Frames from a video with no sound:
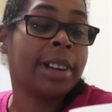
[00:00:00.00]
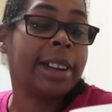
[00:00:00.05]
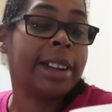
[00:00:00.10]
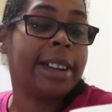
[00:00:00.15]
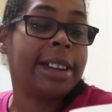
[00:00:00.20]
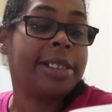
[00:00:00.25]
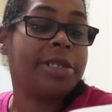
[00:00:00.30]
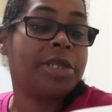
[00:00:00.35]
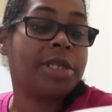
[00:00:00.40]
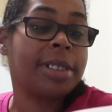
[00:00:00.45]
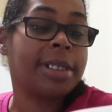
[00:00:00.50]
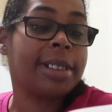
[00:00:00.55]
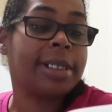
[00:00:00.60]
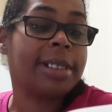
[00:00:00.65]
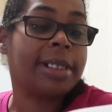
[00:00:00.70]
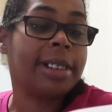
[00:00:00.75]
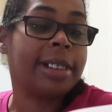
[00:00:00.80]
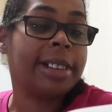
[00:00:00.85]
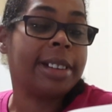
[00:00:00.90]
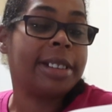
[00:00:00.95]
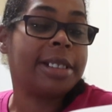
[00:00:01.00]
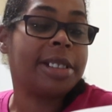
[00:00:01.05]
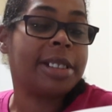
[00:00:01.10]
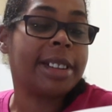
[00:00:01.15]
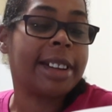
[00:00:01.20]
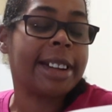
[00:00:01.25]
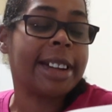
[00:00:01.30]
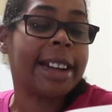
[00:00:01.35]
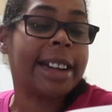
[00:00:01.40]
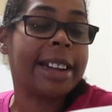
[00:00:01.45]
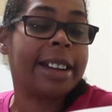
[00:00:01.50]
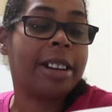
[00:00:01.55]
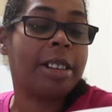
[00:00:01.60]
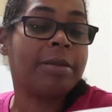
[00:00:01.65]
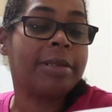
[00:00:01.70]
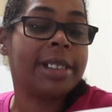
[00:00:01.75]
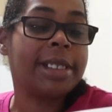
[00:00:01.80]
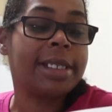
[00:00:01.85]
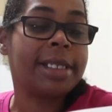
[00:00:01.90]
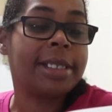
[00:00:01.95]
Each decade,
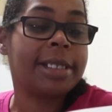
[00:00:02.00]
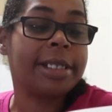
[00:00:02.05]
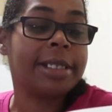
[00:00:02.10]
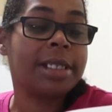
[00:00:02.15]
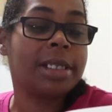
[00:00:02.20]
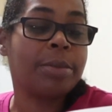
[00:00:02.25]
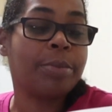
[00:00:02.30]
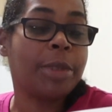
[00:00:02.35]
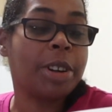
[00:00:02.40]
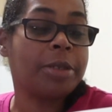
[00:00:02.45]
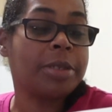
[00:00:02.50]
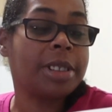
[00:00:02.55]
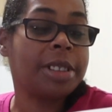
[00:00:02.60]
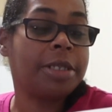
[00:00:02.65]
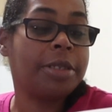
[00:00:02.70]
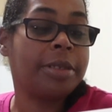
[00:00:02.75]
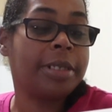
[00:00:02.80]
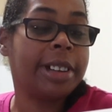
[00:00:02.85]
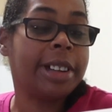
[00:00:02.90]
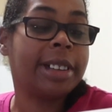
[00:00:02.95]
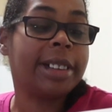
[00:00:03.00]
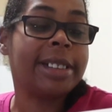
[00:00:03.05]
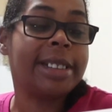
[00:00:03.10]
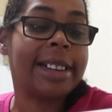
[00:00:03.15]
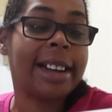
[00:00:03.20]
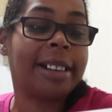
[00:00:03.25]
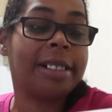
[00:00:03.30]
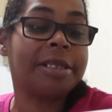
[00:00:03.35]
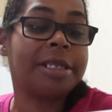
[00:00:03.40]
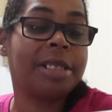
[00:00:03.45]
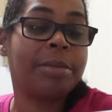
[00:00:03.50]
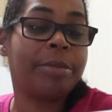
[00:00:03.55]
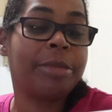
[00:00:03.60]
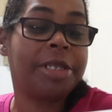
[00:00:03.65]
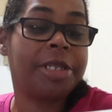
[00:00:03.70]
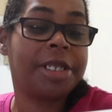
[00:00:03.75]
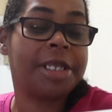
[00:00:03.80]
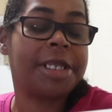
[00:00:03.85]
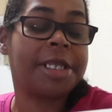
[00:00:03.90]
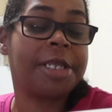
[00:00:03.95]
only 6 most uniquely talented
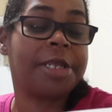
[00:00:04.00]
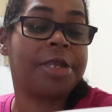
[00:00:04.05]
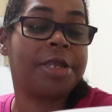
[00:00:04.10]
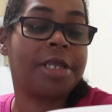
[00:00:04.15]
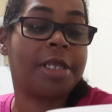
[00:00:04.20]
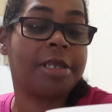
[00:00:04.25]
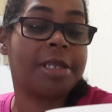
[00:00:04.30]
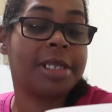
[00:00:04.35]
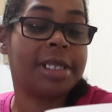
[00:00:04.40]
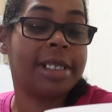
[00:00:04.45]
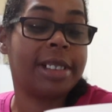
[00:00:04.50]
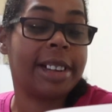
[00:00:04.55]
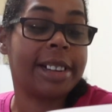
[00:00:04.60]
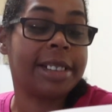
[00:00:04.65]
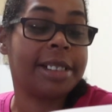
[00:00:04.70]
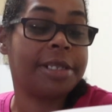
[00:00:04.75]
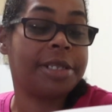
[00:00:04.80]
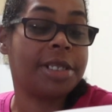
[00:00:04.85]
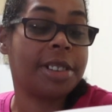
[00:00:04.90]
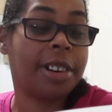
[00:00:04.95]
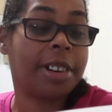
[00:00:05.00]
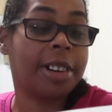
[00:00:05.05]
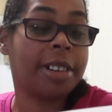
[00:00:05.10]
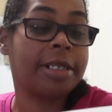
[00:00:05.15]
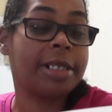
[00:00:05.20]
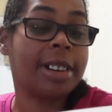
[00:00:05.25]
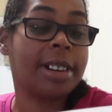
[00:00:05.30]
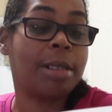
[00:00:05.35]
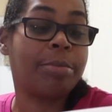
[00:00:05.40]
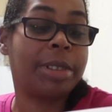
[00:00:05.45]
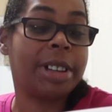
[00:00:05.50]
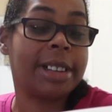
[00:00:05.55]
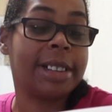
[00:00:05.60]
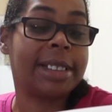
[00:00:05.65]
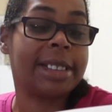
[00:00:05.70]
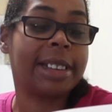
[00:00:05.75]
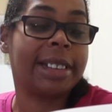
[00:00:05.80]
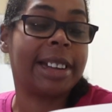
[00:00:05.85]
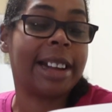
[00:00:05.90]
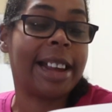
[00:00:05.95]
musicians are selected to earn a
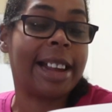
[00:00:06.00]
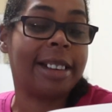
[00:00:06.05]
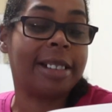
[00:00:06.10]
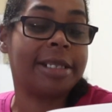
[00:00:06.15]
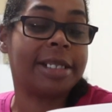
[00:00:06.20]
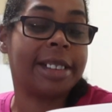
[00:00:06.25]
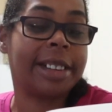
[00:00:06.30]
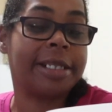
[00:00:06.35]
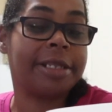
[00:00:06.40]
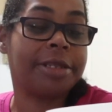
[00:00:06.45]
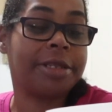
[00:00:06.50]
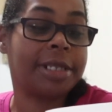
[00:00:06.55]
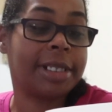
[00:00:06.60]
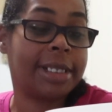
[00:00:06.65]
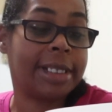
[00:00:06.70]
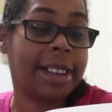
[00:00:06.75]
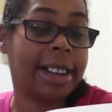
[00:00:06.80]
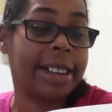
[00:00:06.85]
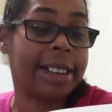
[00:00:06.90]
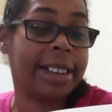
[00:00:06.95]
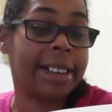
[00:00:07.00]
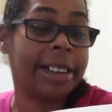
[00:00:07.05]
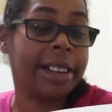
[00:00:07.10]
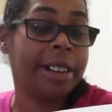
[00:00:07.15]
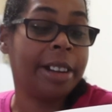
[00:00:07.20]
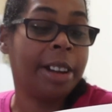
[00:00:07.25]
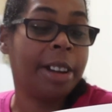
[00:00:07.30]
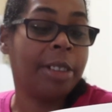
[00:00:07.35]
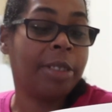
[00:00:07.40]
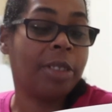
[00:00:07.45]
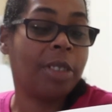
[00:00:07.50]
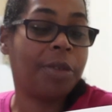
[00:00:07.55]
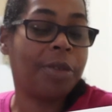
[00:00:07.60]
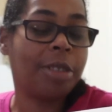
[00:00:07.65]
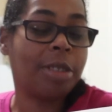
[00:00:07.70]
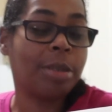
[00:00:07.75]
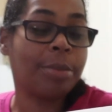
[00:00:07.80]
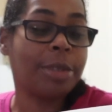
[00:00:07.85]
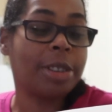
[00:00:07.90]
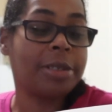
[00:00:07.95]
place in the Alexander Society, the
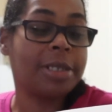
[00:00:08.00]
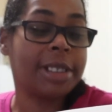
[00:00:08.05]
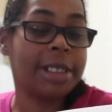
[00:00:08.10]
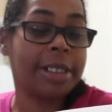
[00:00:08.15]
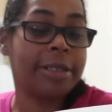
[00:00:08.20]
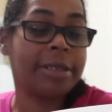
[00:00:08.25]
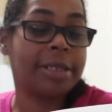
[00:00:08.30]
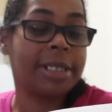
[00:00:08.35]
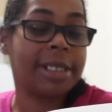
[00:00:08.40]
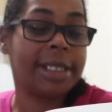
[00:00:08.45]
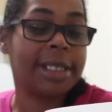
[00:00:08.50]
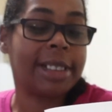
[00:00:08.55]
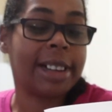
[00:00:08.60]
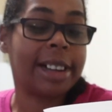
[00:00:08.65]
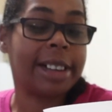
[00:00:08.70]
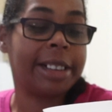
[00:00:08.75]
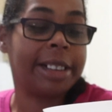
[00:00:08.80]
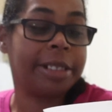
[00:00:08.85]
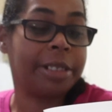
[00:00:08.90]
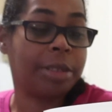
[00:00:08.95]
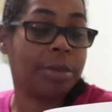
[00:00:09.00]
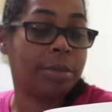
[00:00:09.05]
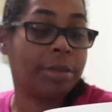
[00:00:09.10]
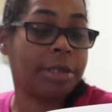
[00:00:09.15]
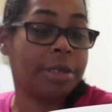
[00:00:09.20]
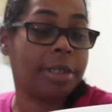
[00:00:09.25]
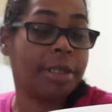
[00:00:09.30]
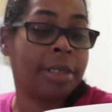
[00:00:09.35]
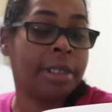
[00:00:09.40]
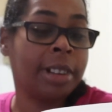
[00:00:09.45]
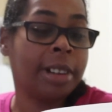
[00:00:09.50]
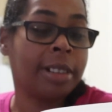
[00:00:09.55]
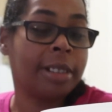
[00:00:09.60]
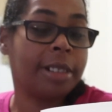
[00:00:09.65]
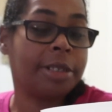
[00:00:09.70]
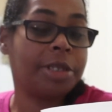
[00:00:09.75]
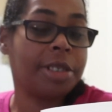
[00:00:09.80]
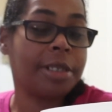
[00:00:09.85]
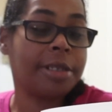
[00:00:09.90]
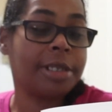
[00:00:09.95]
foremost secret society in the world.
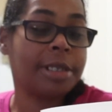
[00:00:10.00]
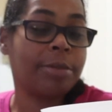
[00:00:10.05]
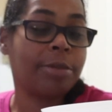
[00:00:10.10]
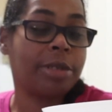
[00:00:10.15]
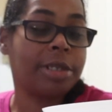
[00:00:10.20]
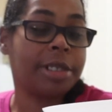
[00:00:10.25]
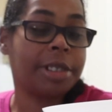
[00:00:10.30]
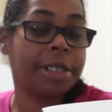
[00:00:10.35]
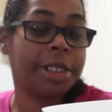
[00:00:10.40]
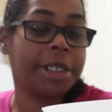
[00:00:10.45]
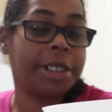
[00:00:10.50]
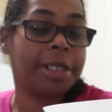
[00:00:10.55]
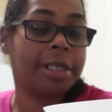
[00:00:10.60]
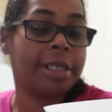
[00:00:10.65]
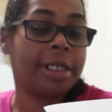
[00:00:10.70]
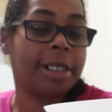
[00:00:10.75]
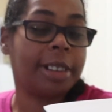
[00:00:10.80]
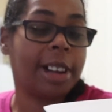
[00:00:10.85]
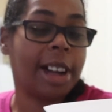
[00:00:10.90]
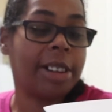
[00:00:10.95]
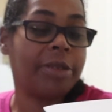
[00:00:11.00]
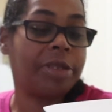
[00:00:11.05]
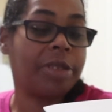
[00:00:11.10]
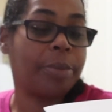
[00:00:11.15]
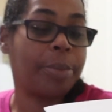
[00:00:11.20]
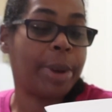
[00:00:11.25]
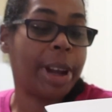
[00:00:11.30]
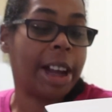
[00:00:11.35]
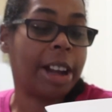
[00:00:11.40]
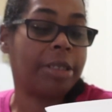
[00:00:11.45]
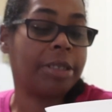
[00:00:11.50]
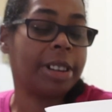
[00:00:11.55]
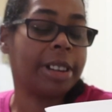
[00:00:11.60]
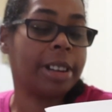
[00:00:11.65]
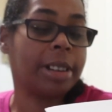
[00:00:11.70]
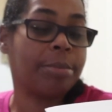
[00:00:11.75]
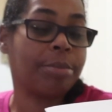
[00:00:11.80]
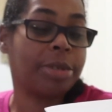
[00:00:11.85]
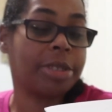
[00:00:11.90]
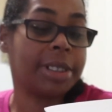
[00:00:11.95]
The chosen will secure a life of power
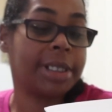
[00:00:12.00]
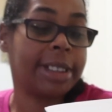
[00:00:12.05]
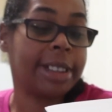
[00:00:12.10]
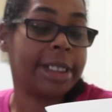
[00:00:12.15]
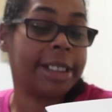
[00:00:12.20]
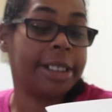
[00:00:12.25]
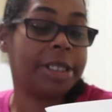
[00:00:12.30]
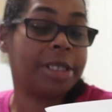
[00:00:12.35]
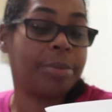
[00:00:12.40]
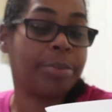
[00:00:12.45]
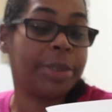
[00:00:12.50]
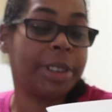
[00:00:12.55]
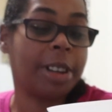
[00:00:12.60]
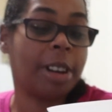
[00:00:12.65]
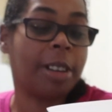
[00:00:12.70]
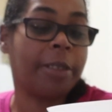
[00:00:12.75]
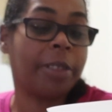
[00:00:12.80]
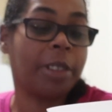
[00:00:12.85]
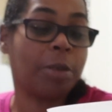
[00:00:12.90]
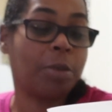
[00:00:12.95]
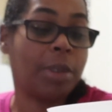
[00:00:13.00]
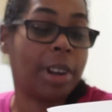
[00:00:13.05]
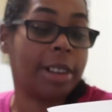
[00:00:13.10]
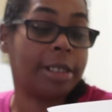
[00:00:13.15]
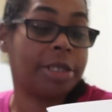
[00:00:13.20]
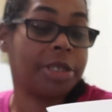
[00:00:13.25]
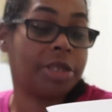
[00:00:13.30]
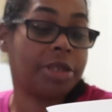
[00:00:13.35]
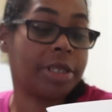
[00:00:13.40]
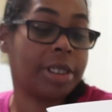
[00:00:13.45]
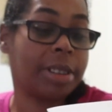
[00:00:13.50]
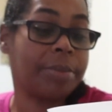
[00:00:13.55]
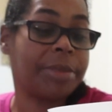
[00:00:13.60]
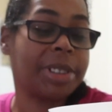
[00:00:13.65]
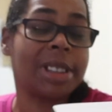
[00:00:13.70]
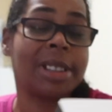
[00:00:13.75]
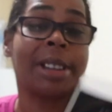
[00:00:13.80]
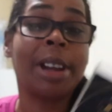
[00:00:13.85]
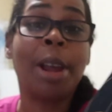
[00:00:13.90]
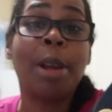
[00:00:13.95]
and prestige beyond their wildest
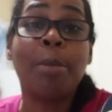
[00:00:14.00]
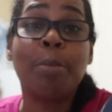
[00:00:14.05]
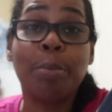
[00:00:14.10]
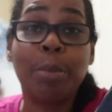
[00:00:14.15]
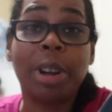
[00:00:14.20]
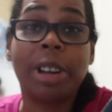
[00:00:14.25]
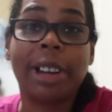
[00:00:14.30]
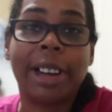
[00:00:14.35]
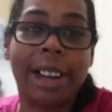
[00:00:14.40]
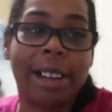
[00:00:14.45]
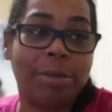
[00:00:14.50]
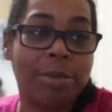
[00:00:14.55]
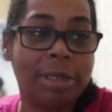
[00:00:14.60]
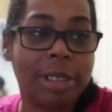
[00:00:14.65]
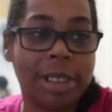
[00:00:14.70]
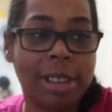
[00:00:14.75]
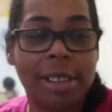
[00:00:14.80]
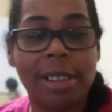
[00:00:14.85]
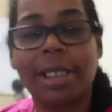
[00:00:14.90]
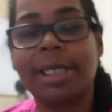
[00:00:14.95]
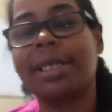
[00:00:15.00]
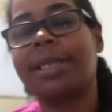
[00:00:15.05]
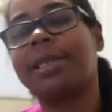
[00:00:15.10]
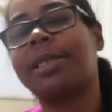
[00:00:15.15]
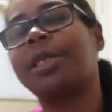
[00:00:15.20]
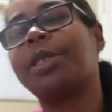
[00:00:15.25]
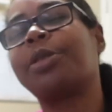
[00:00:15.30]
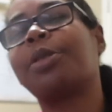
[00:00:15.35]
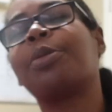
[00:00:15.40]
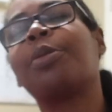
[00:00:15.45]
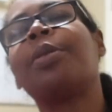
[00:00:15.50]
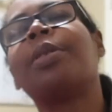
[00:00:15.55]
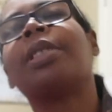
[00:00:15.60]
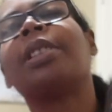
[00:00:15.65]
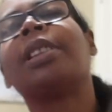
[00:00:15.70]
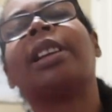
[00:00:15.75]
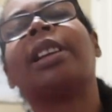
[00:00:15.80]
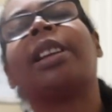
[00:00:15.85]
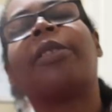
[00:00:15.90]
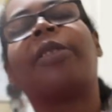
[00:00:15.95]
dreams, but at what cost? So
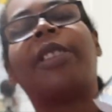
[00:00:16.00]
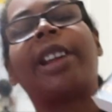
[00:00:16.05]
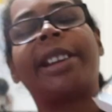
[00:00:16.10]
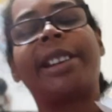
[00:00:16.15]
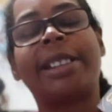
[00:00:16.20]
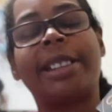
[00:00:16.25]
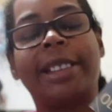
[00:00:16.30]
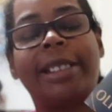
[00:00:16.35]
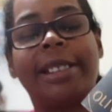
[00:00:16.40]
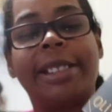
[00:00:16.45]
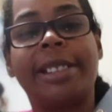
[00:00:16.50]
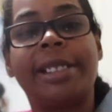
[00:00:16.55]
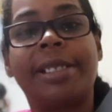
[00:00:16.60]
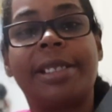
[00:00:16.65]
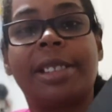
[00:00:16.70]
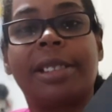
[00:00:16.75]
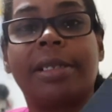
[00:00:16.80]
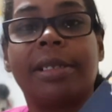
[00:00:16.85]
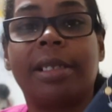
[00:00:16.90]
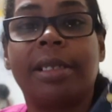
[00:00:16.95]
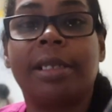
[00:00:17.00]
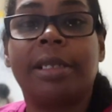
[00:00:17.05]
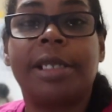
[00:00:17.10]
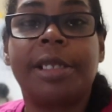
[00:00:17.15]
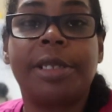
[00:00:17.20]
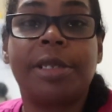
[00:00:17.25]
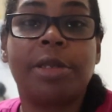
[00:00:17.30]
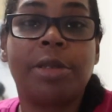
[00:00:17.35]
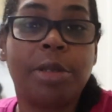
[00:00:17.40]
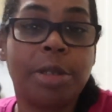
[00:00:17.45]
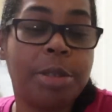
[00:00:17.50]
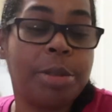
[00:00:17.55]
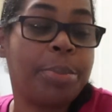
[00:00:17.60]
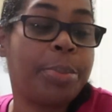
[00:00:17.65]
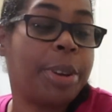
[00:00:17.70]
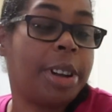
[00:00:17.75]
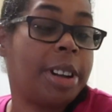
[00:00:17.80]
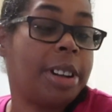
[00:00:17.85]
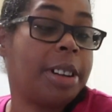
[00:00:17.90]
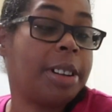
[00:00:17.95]
this
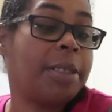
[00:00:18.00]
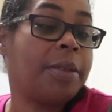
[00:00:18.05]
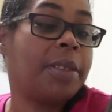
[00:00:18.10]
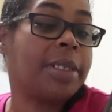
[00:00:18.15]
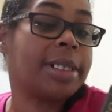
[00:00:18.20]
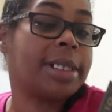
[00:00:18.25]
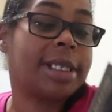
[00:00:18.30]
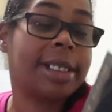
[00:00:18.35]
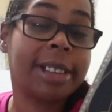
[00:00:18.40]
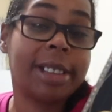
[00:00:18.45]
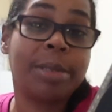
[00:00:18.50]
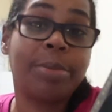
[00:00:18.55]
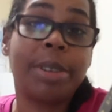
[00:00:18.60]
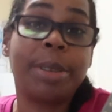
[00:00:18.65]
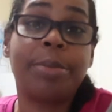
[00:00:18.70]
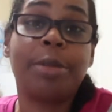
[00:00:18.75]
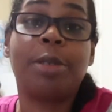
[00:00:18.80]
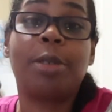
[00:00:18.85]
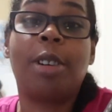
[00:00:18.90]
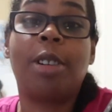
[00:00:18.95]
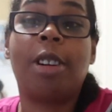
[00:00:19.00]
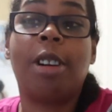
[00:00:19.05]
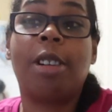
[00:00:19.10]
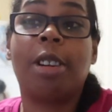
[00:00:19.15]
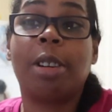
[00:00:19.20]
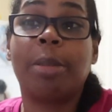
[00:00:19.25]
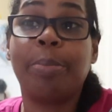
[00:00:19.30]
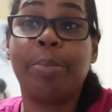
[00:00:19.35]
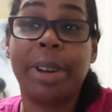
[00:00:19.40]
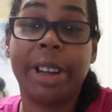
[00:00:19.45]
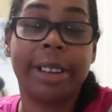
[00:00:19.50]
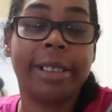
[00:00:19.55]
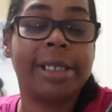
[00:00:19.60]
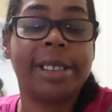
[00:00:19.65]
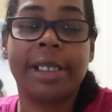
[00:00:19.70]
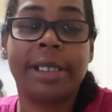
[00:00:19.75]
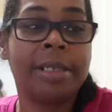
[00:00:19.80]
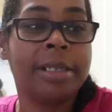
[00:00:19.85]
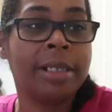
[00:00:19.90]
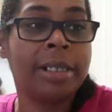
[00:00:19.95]
group of 6 people are
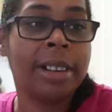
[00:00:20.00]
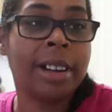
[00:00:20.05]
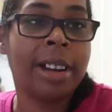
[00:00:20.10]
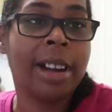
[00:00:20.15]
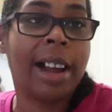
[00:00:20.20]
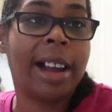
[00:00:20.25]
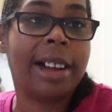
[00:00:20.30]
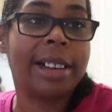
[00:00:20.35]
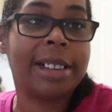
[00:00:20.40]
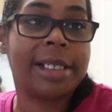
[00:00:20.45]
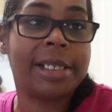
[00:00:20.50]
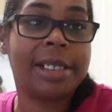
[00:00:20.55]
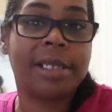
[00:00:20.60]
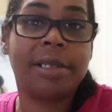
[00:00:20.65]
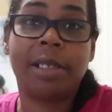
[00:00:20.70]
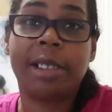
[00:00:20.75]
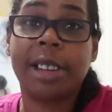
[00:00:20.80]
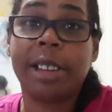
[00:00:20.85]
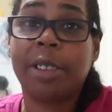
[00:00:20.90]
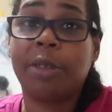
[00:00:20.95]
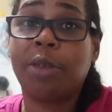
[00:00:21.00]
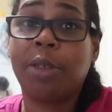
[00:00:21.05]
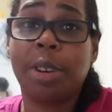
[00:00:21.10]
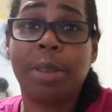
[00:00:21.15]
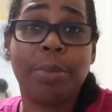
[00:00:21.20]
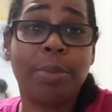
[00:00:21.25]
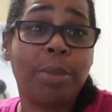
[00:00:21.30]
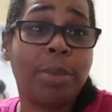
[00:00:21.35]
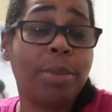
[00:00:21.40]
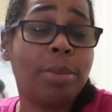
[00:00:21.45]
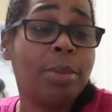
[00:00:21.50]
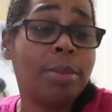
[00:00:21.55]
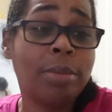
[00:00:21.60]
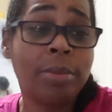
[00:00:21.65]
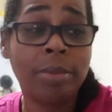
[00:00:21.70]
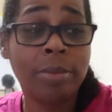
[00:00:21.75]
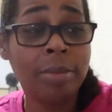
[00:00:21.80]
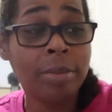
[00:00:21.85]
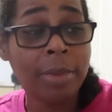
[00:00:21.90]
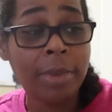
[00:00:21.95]
picked, I guess, like from
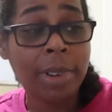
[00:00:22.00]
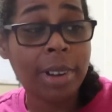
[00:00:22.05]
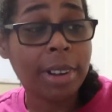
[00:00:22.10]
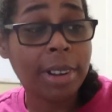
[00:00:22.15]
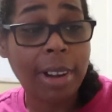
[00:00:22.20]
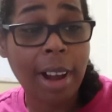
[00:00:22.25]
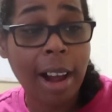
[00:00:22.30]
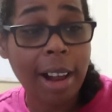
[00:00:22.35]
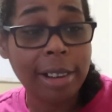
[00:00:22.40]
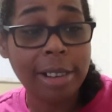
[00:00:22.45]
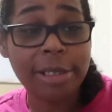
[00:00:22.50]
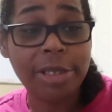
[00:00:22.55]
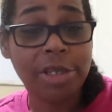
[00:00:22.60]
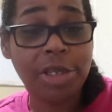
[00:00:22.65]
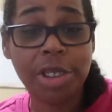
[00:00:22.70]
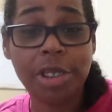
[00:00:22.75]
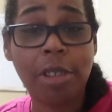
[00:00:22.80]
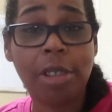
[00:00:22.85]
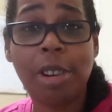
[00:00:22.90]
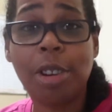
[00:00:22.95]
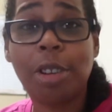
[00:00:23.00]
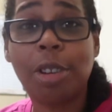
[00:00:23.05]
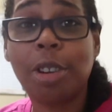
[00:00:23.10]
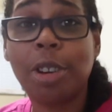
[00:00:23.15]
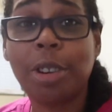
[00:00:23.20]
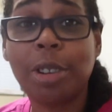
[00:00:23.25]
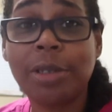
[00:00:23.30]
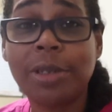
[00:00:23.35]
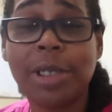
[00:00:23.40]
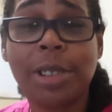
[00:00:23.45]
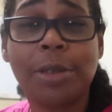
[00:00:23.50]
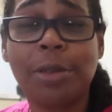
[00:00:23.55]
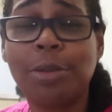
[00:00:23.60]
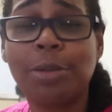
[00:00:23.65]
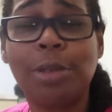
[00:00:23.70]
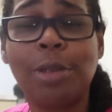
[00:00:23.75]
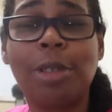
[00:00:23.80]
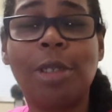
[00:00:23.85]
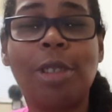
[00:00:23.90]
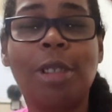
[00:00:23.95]
college or
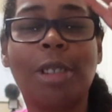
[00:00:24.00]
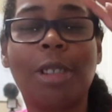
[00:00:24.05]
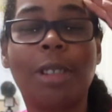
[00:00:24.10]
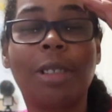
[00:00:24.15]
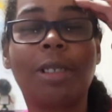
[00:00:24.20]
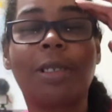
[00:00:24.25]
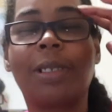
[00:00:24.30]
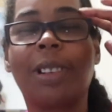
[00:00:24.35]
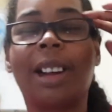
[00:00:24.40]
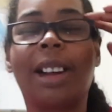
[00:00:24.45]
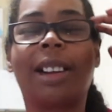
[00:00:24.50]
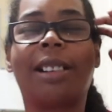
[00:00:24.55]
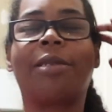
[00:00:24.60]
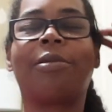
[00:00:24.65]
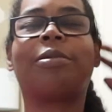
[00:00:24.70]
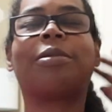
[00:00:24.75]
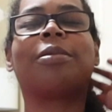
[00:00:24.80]
school, or I